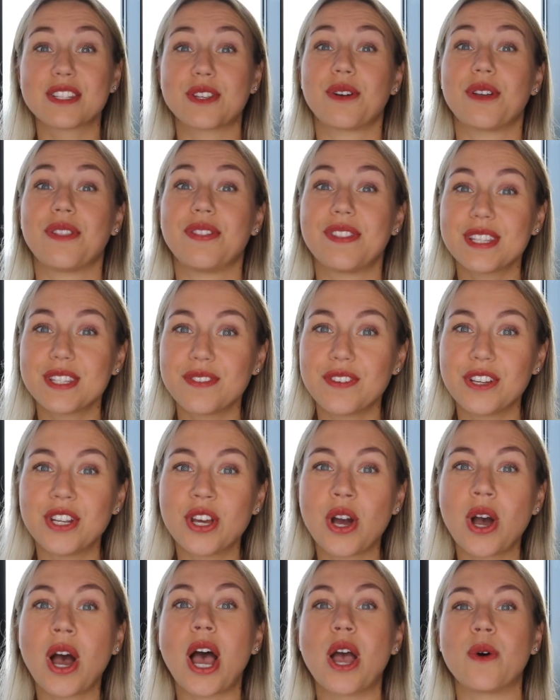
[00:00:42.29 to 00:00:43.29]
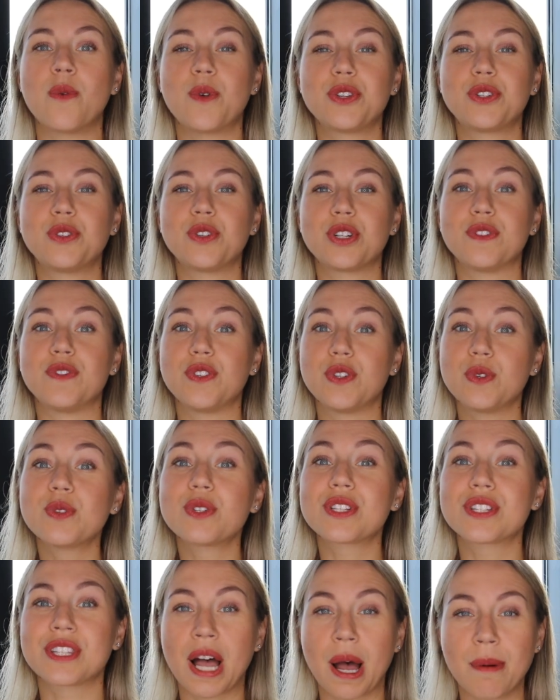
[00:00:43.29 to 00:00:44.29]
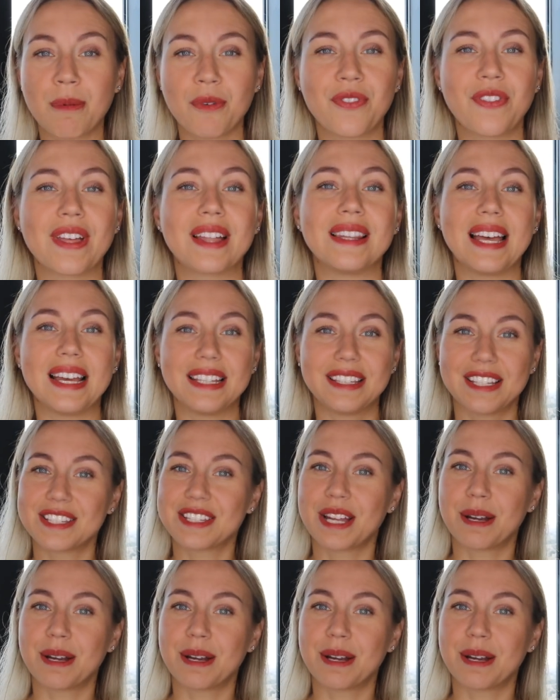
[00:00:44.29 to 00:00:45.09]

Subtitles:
So in this video, I want to review some of the latest